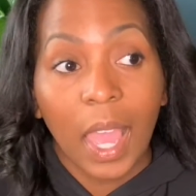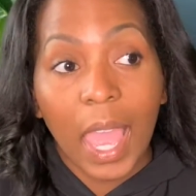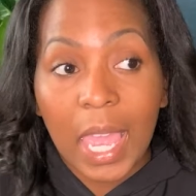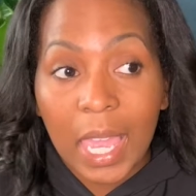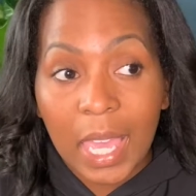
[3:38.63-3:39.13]

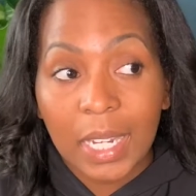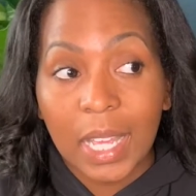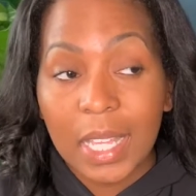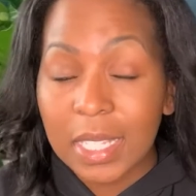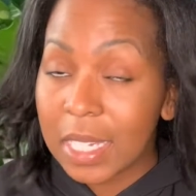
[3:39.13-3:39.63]
And
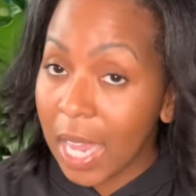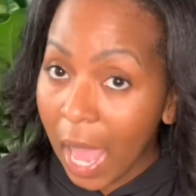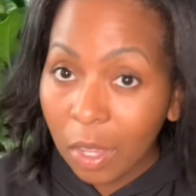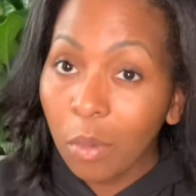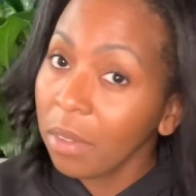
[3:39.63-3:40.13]
it's
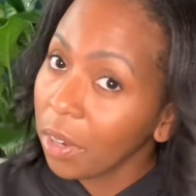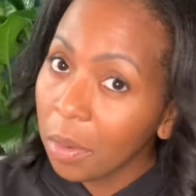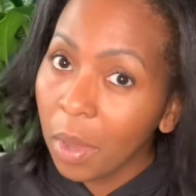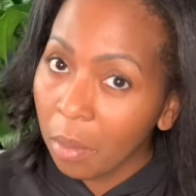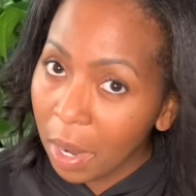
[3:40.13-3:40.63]
not going very
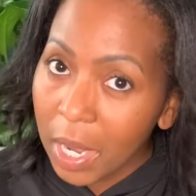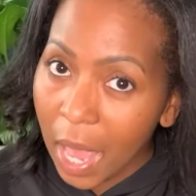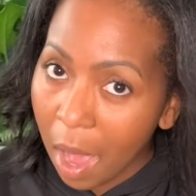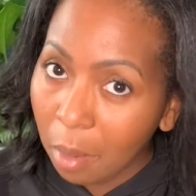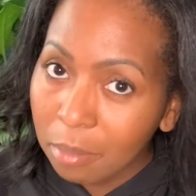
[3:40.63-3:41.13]
well right
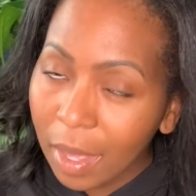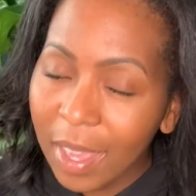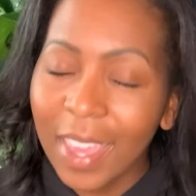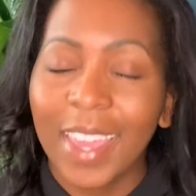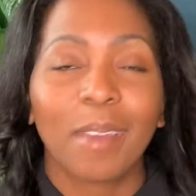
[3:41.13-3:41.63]
now,
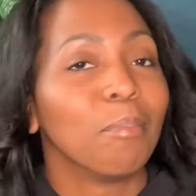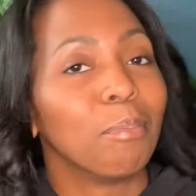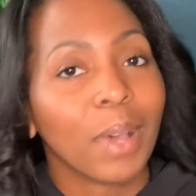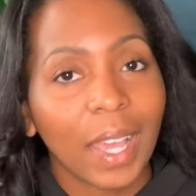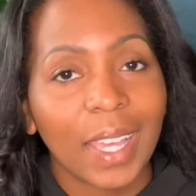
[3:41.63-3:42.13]

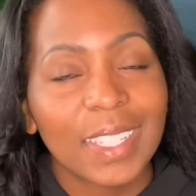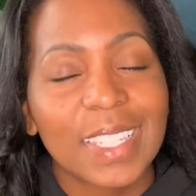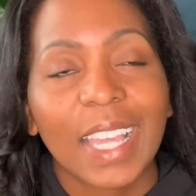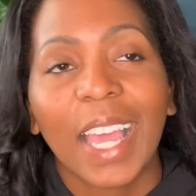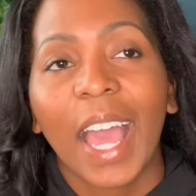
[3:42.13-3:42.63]
but
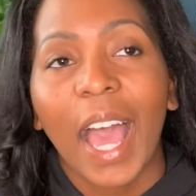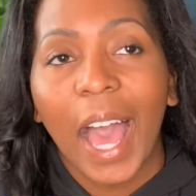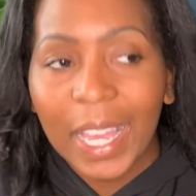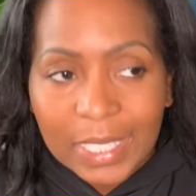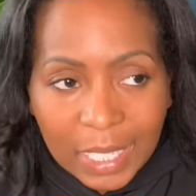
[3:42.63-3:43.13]

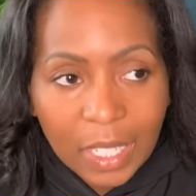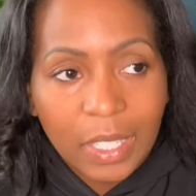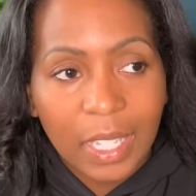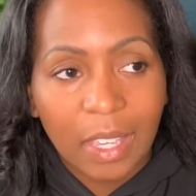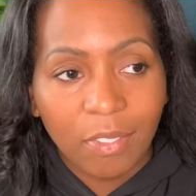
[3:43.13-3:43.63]

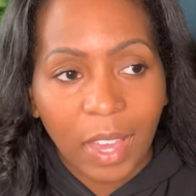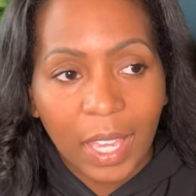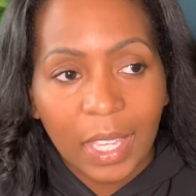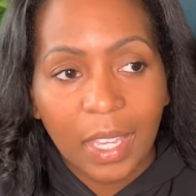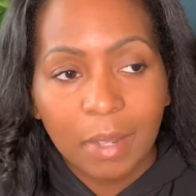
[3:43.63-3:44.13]
ideally, if
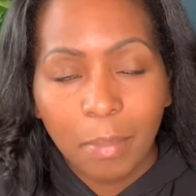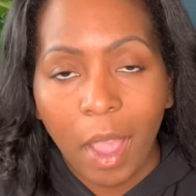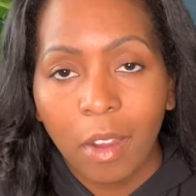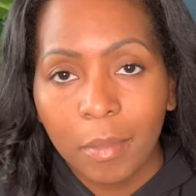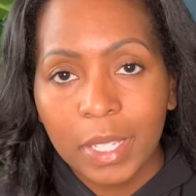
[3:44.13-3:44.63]
I
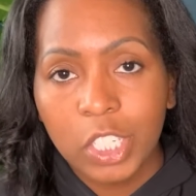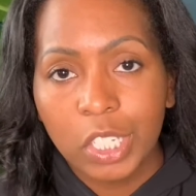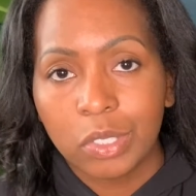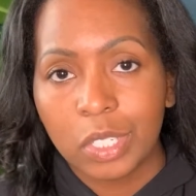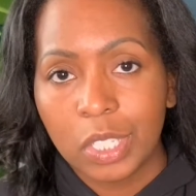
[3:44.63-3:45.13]
empower my
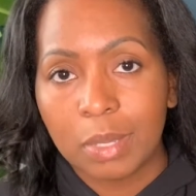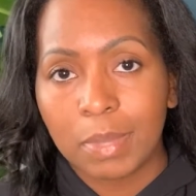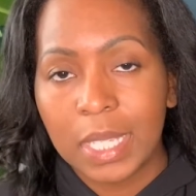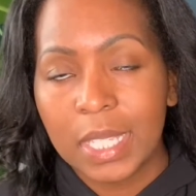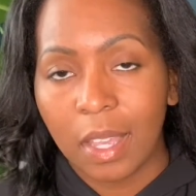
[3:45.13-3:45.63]
children to
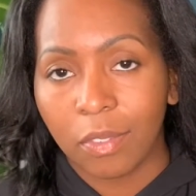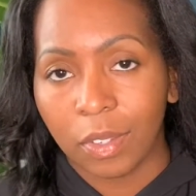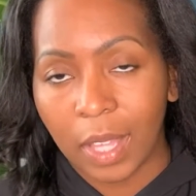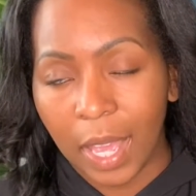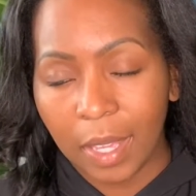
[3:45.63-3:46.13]
be
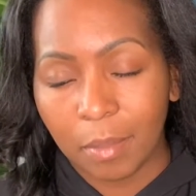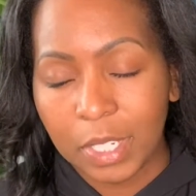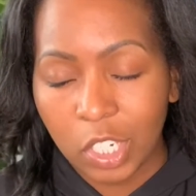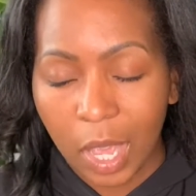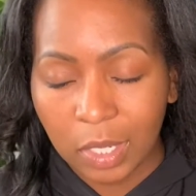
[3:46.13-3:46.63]
self-reliant, my
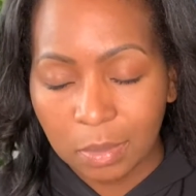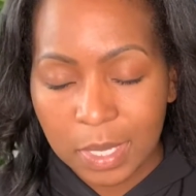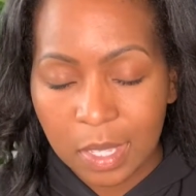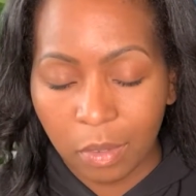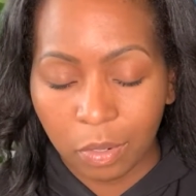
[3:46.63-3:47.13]
child to be
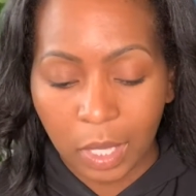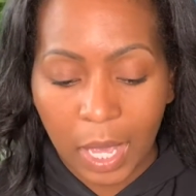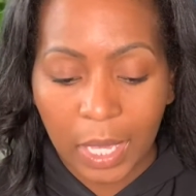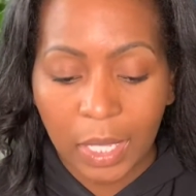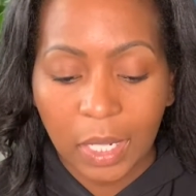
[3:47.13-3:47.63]

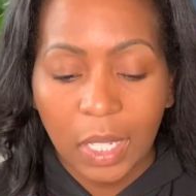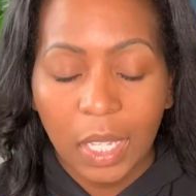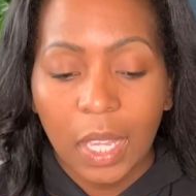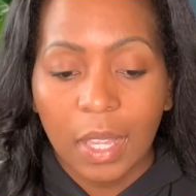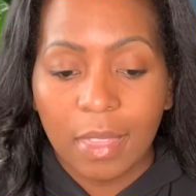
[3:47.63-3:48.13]
self-reliant,
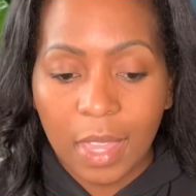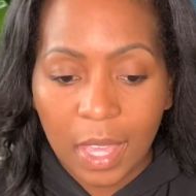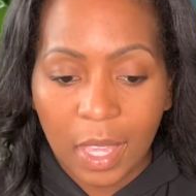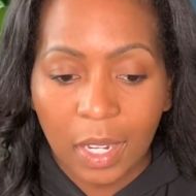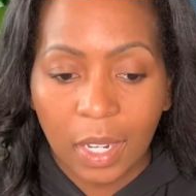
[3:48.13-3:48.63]

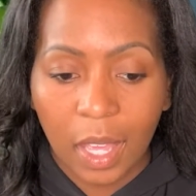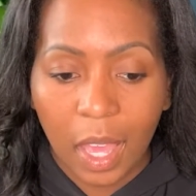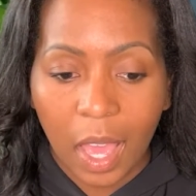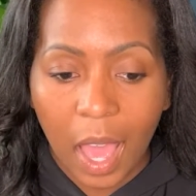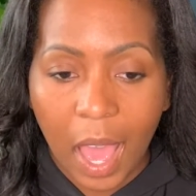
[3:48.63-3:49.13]
then
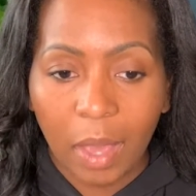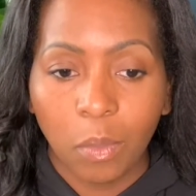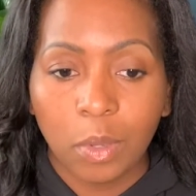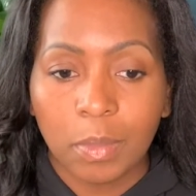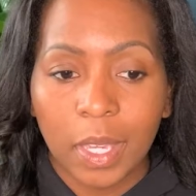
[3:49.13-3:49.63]
I
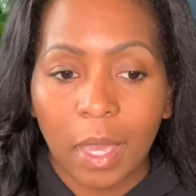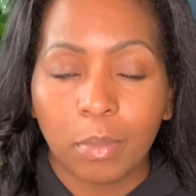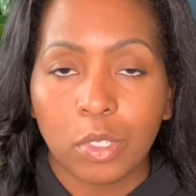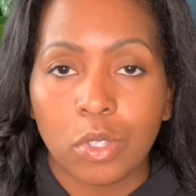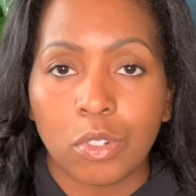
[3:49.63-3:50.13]
will be
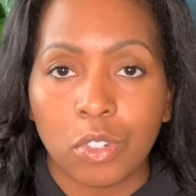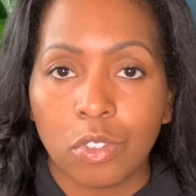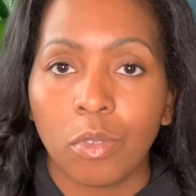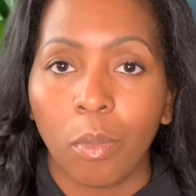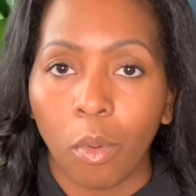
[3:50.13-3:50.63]
able to
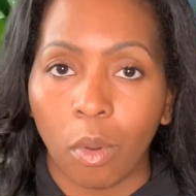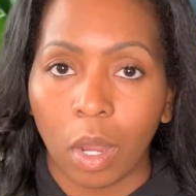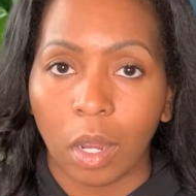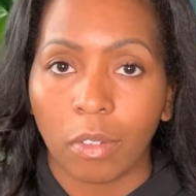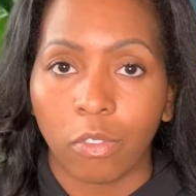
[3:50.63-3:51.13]
do
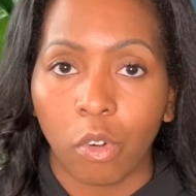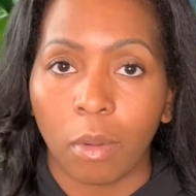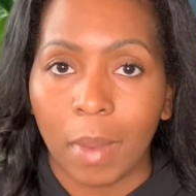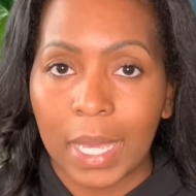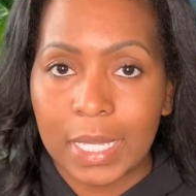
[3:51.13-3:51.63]
more for
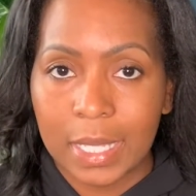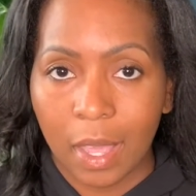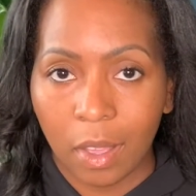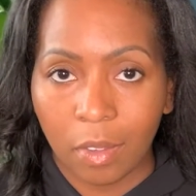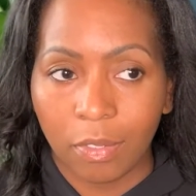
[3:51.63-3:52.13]

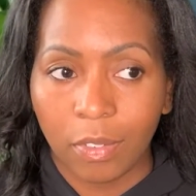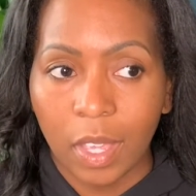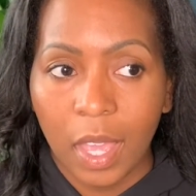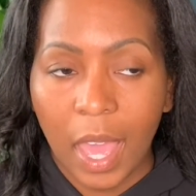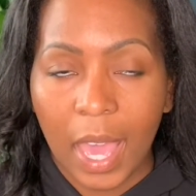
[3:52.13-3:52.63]
myself,
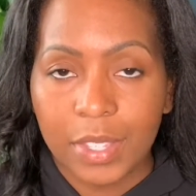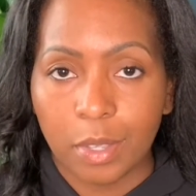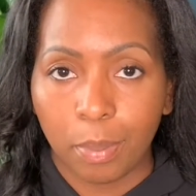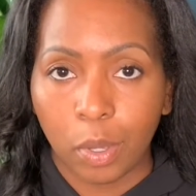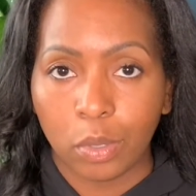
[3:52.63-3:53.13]
as
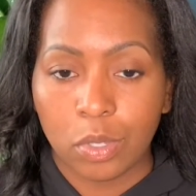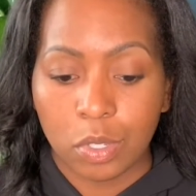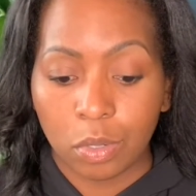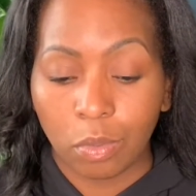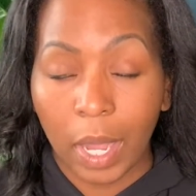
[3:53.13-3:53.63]
opposed
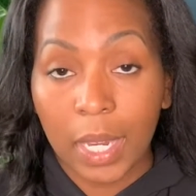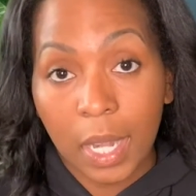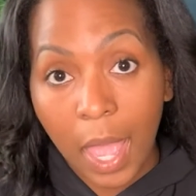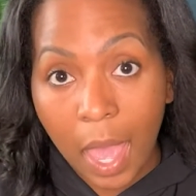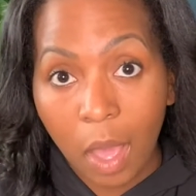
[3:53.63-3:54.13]
to right
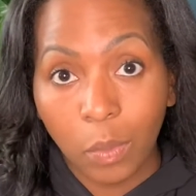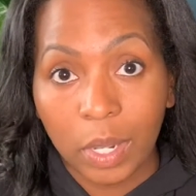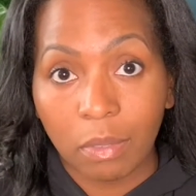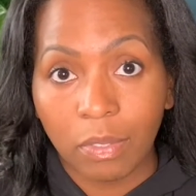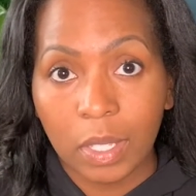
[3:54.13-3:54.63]
now when
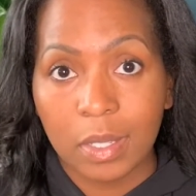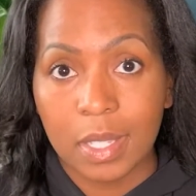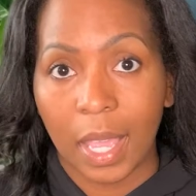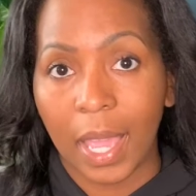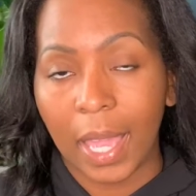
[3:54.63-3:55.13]
it feels
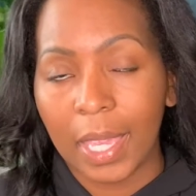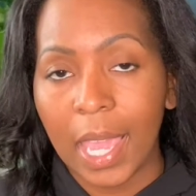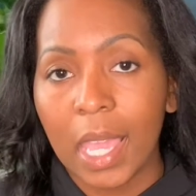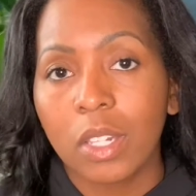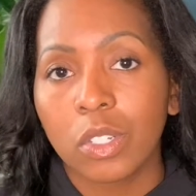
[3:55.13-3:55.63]
like I
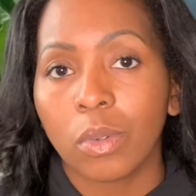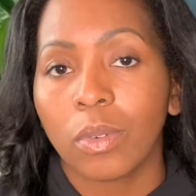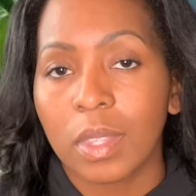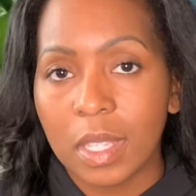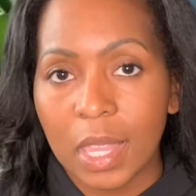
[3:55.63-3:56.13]
can't do
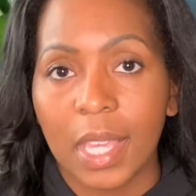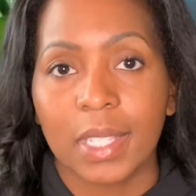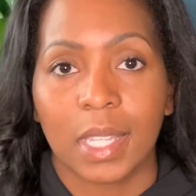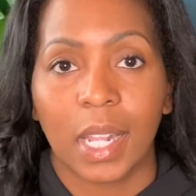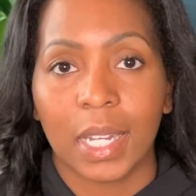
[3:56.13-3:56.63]
the things
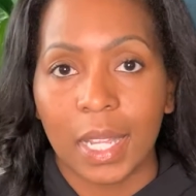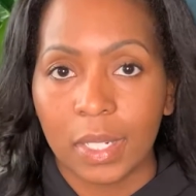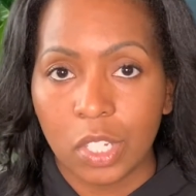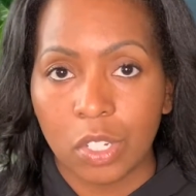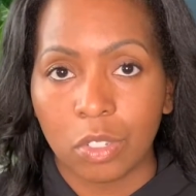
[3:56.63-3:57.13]
that I
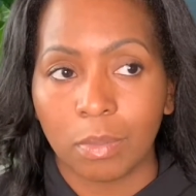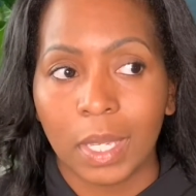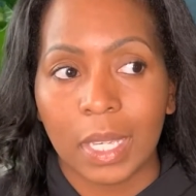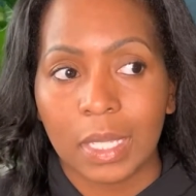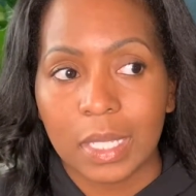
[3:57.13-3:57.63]
need to do
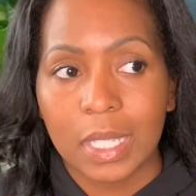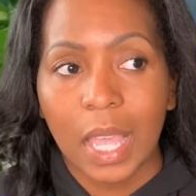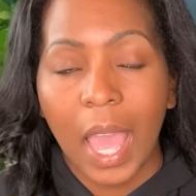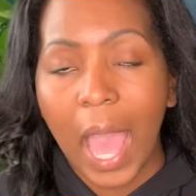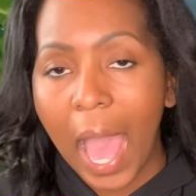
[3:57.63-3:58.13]
because
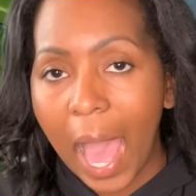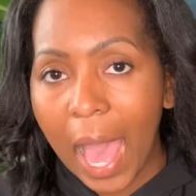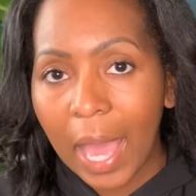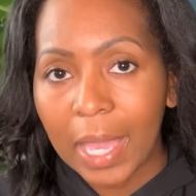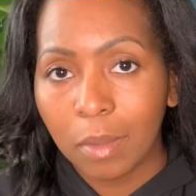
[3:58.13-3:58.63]

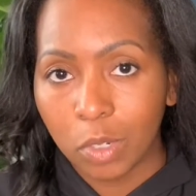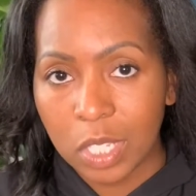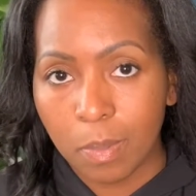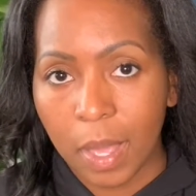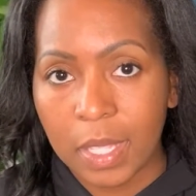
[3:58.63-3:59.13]
I am
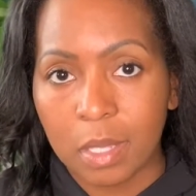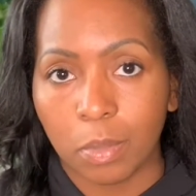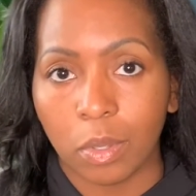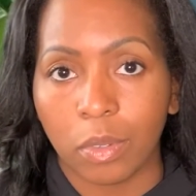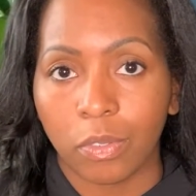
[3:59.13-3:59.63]

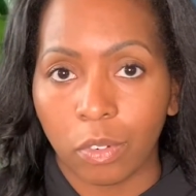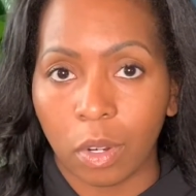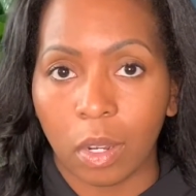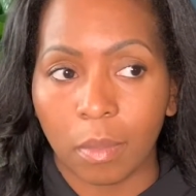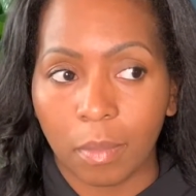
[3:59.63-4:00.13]
responsible for